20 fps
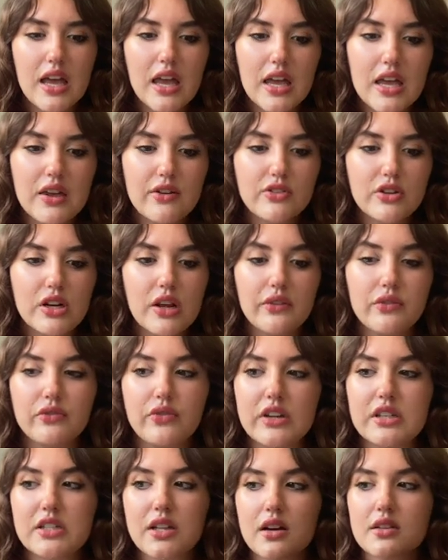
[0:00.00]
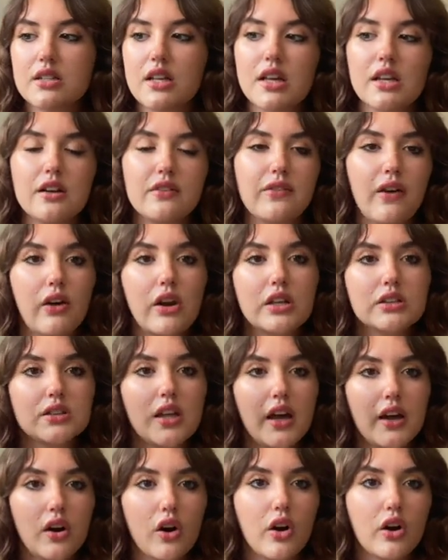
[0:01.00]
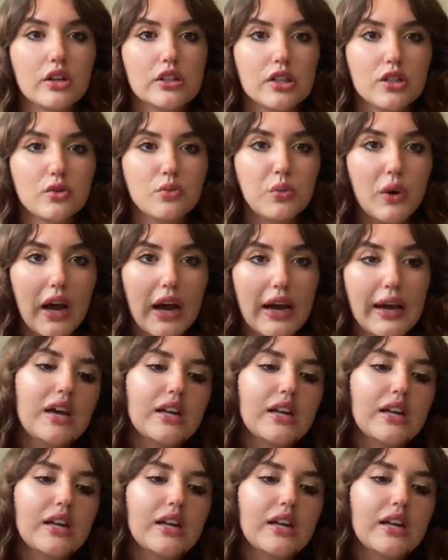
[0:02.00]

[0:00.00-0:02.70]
even if it does it in a very lighthearted way.